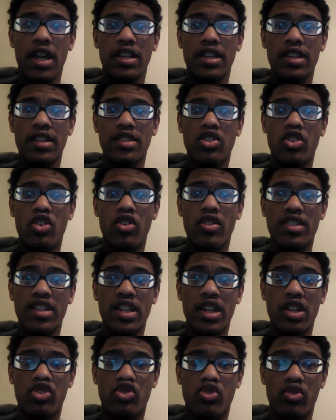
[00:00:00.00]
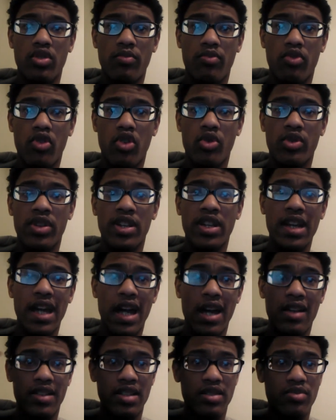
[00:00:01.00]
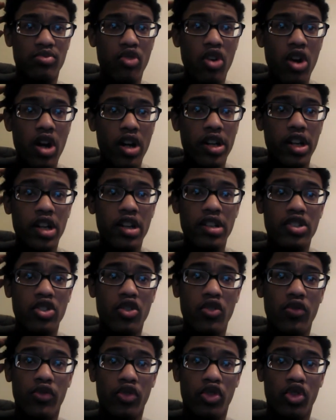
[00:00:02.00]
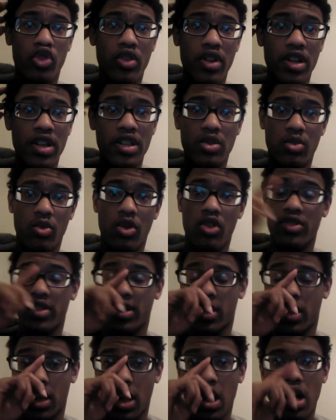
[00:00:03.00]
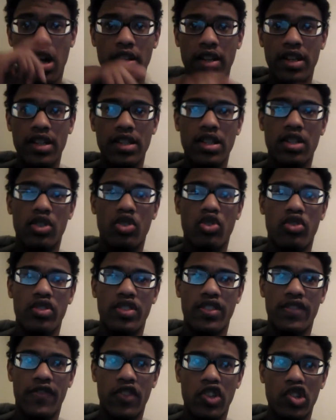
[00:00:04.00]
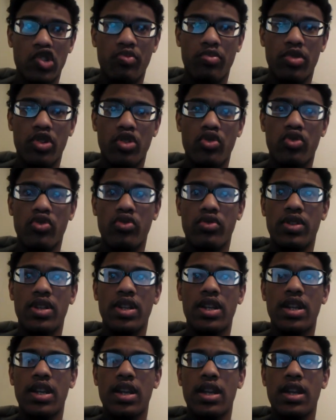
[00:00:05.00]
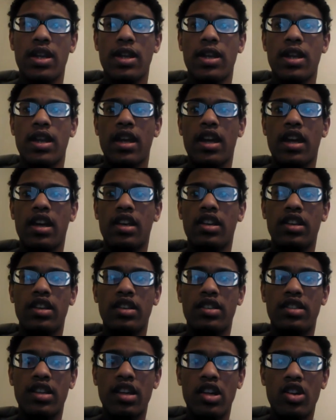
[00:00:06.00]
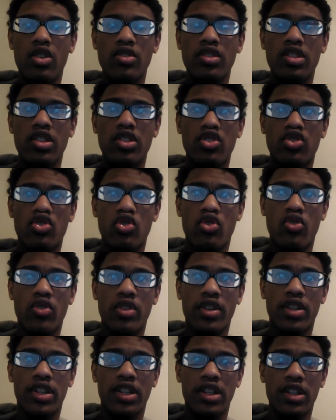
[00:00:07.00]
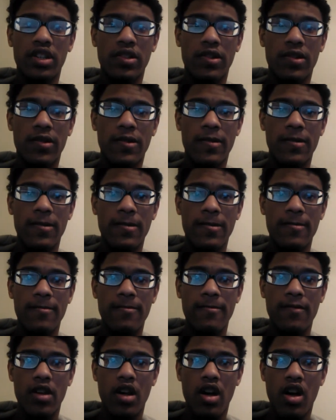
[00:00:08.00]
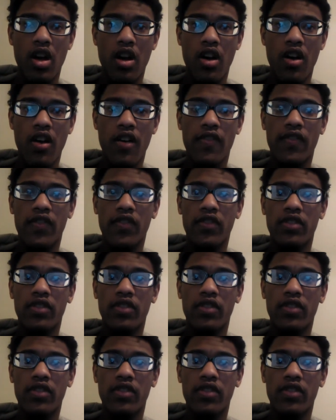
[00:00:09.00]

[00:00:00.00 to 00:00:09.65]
This stars Adrien Brody, Alice Braga, Topher Grace, Walton Goggins, Laurence Fishburne, and it tells the story here of